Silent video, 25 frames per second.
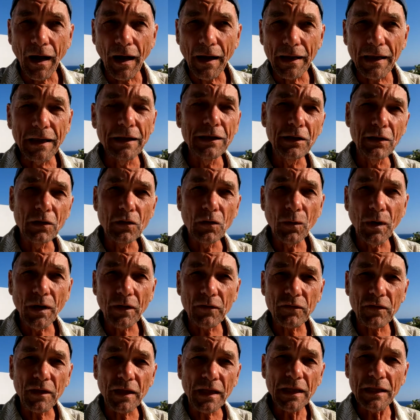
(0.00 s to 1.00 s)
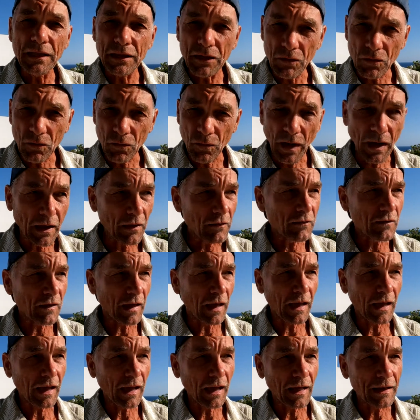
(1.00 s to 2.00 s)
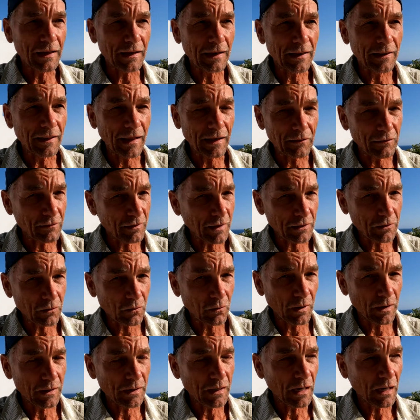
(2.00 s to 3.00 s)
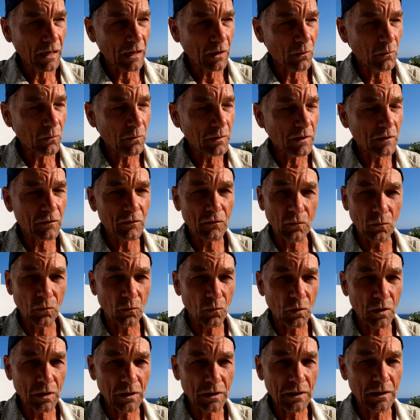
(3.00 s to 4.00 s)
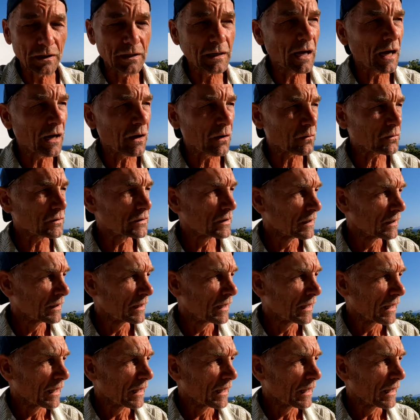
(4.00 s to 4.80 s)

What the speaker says: in the US, and that's not quite how it's working out.